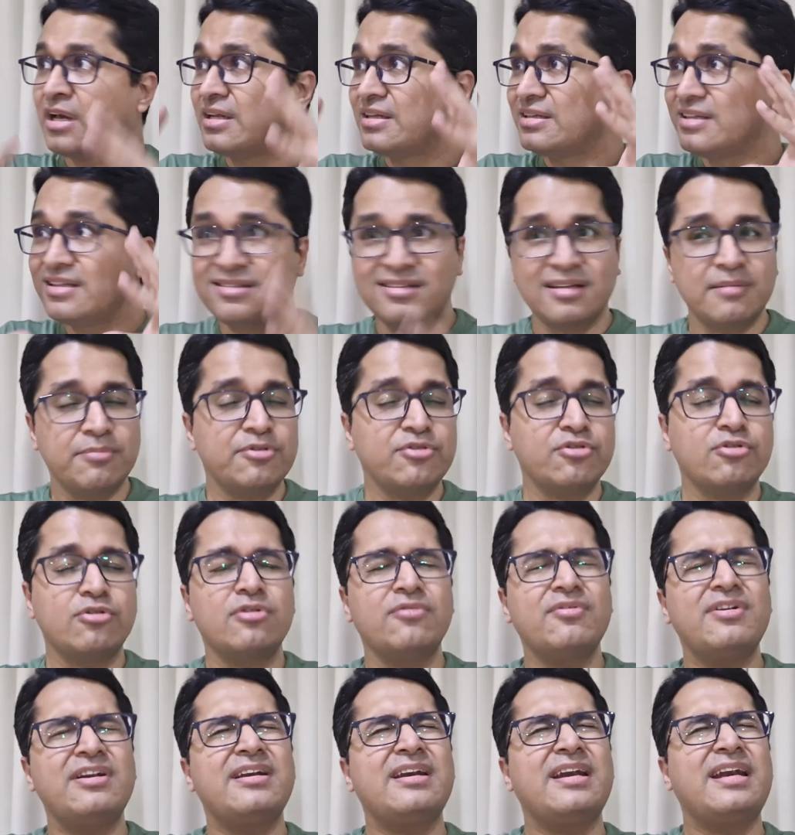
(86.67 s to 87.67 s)
This
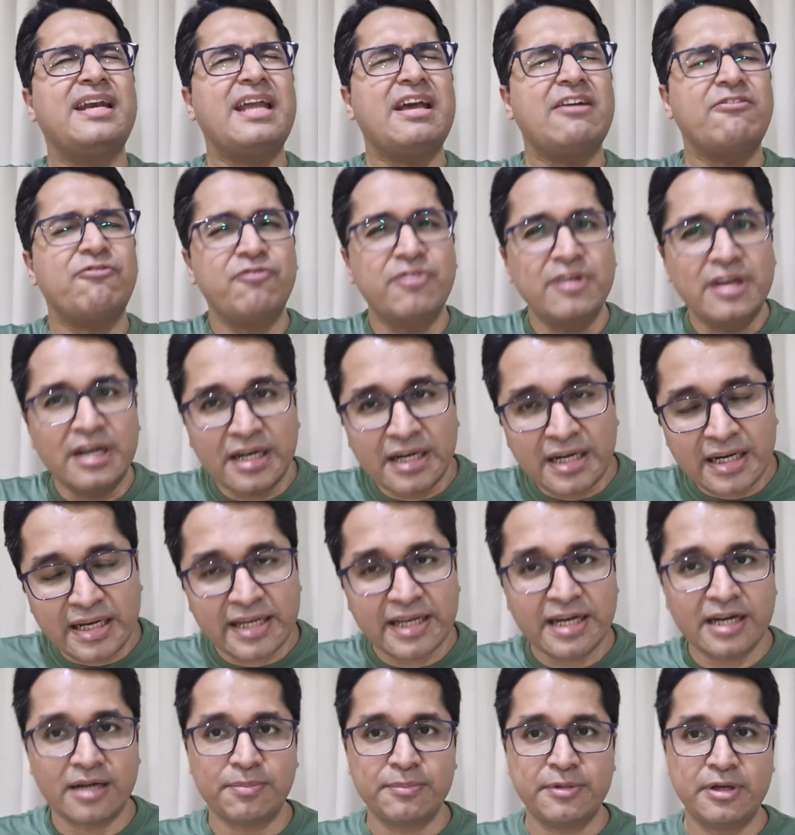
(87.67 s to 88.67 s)
episode will definitely
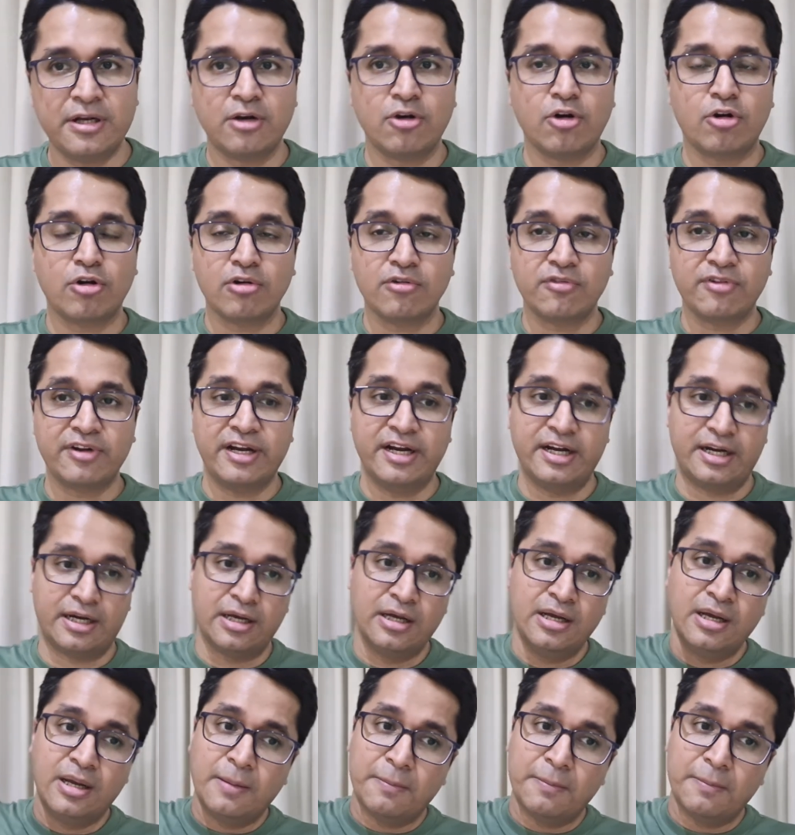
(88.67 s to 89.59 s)
get me a lot of hate.